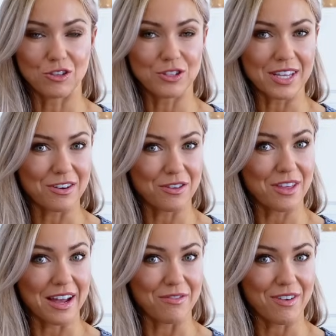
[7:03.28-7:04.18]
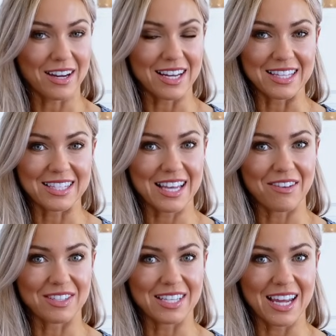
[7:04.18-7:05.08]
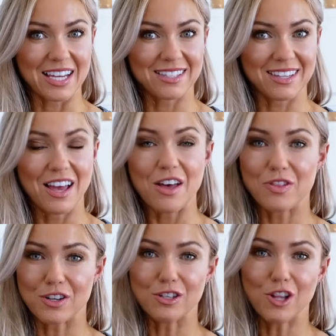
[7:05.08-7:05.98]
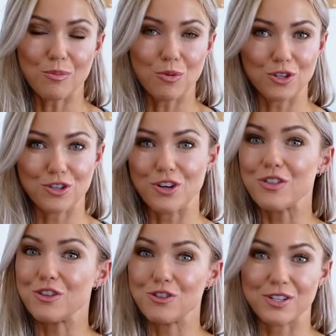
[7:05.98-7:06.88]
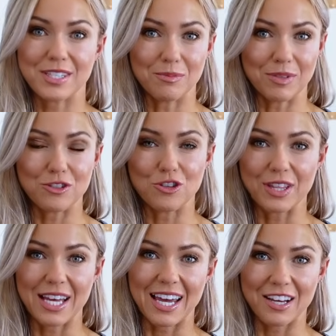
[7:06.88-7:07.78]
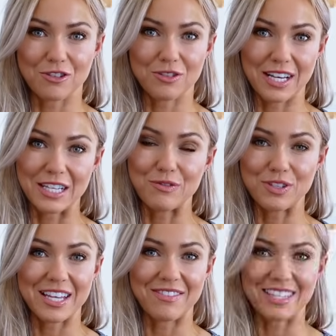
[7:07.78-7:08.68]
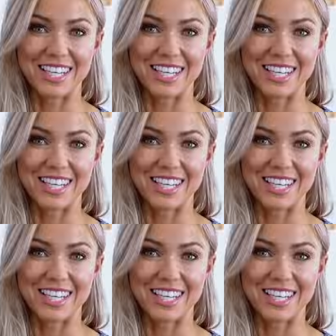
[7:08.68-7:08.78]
lose inner thigh fat in 7 days, there's a lot more to it than just simply doing that exercise for 7